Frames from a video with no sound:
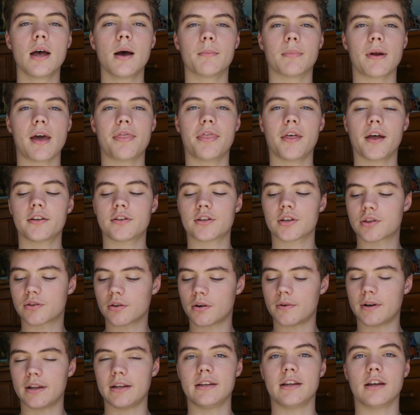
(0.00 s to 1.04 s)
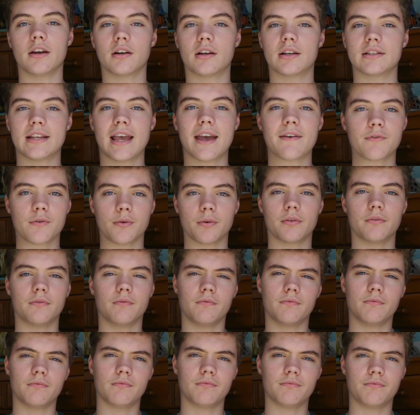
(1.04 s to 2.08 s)
But I thought I'd just throw it in here because
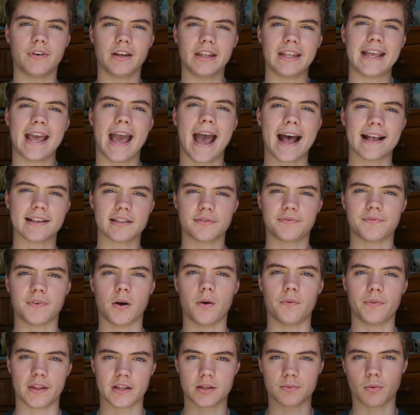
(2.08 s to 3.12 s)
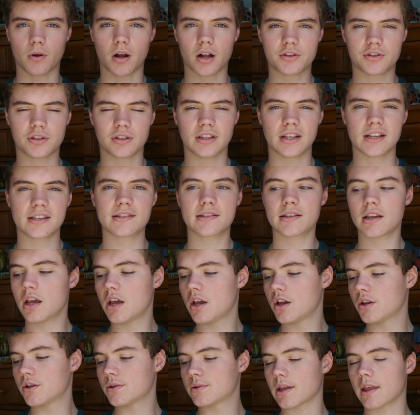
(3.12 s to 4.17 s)
everyone really has a phone that's watching this.
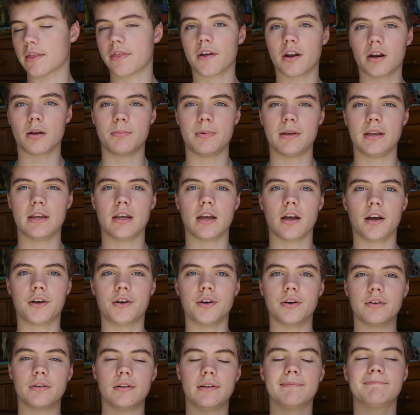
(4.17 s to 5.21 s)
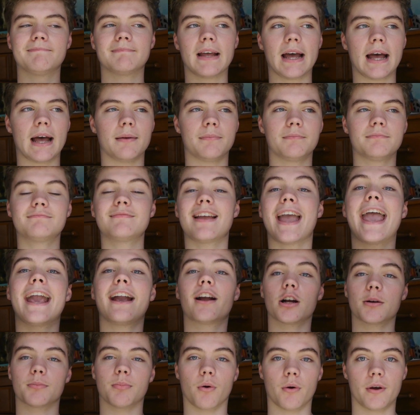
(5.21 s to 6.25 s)
So I thought be a good
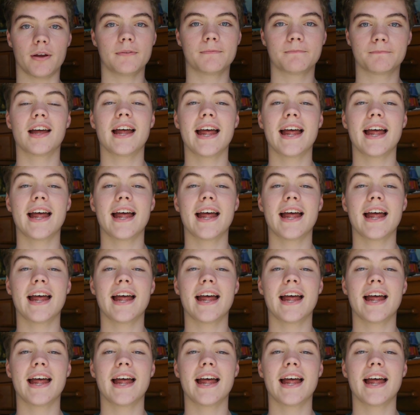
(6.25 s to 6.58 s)
anchor point.